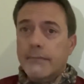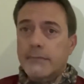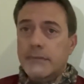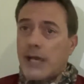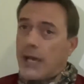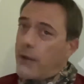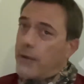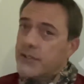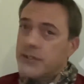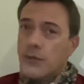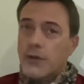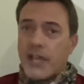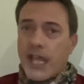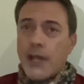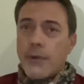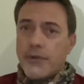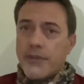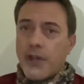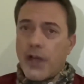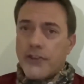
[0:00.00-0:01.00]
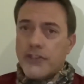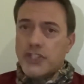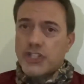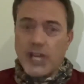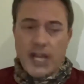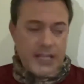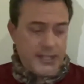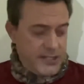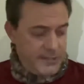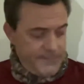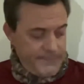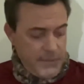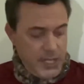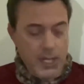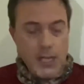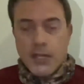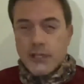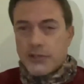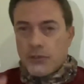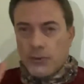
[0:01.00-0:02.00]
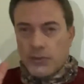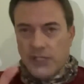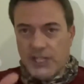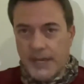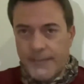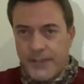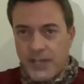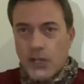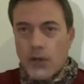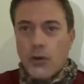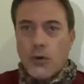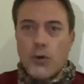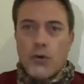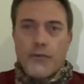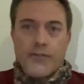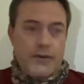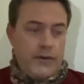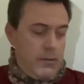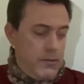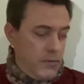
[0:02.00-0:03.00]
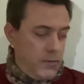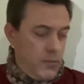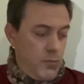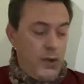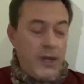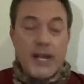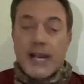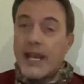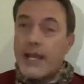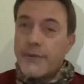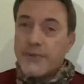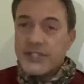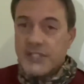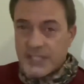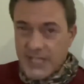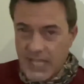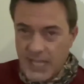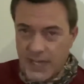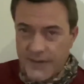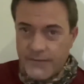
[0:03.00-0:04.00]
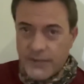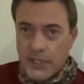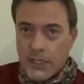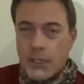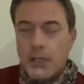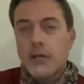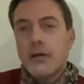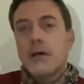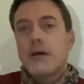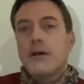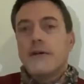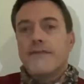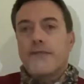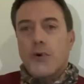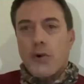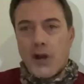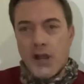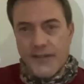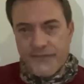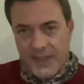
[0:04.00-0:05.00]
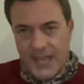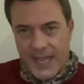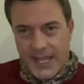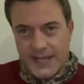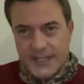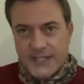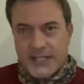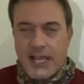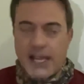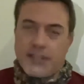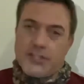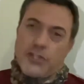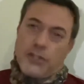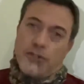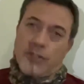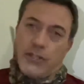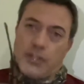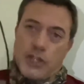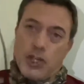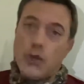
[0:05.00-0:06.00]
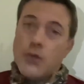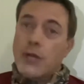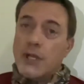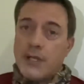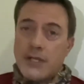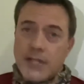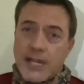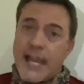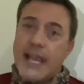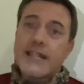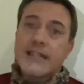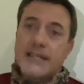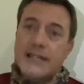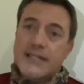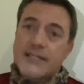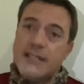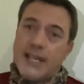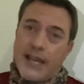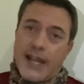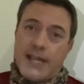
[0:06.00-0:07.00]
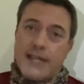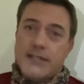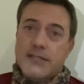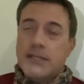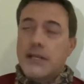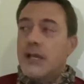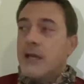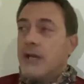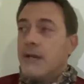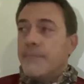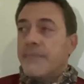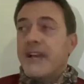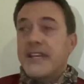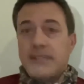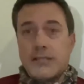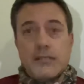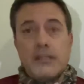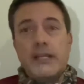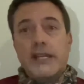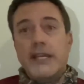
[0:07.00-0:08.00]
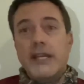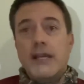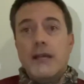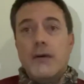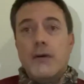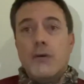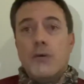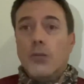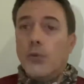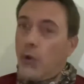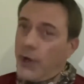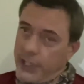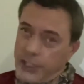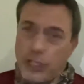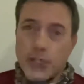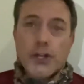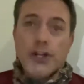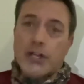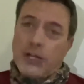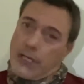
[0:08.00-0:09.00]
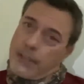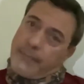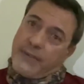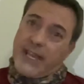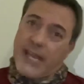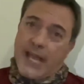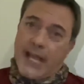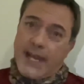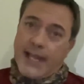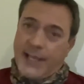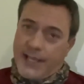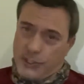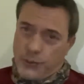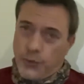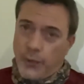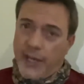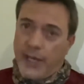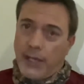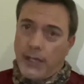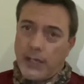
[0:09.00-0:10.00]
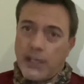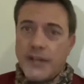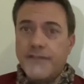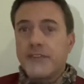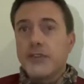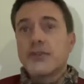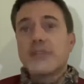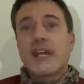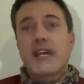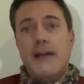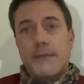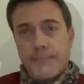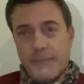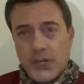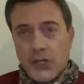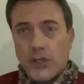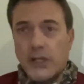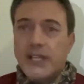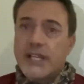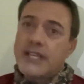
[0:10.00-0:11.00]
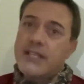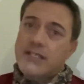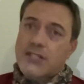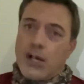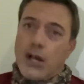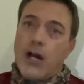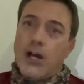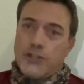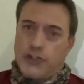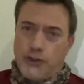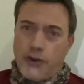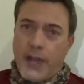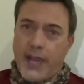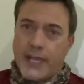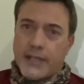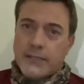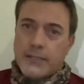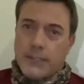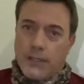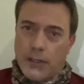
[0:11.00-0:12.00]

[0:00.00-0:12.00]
I was okay with all the shots. So let me go over what I received for Afghanistan. So you can take this as basically what you're going to be getting as well if you take a Middle East contract.